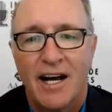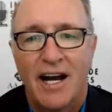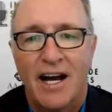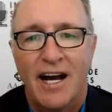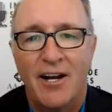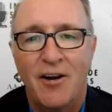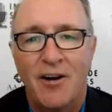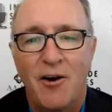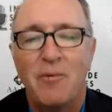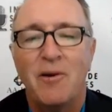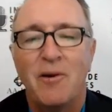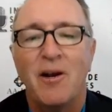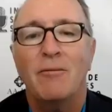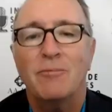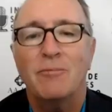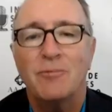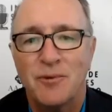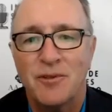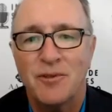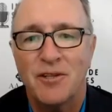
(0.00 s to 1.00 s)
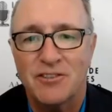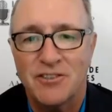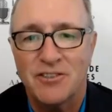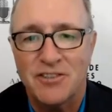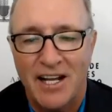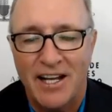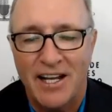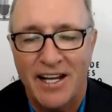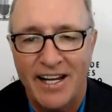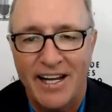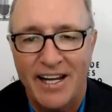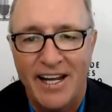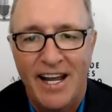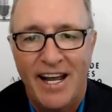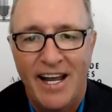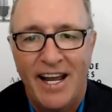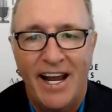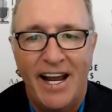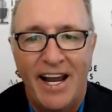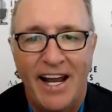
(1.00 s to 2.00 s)
I hope it helps with your selling,
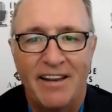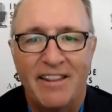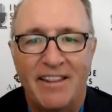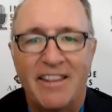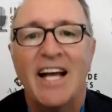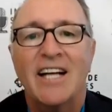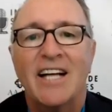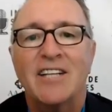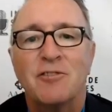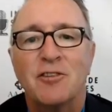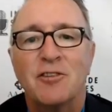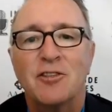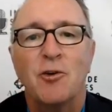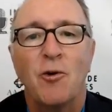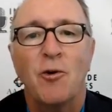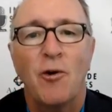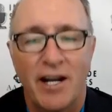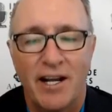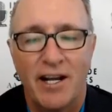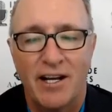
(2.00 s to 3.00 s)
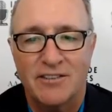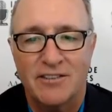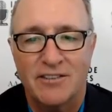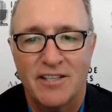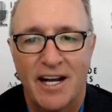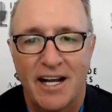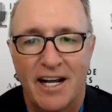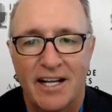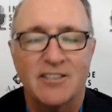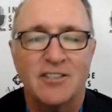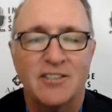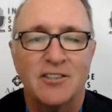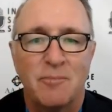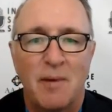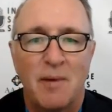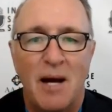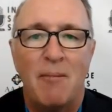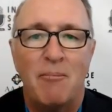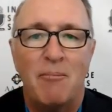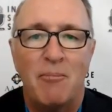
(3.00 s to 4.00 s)
and thanks for joining us today. This is
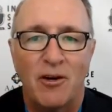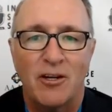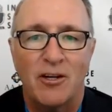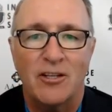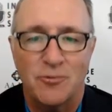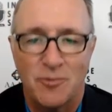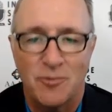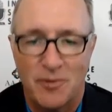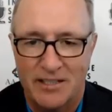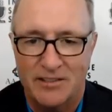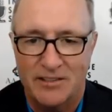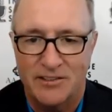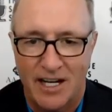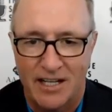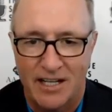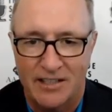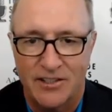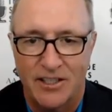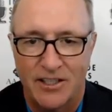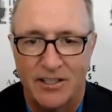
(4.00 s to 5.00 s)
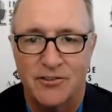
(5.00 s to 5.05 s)
Bob Perkins with Inside Sales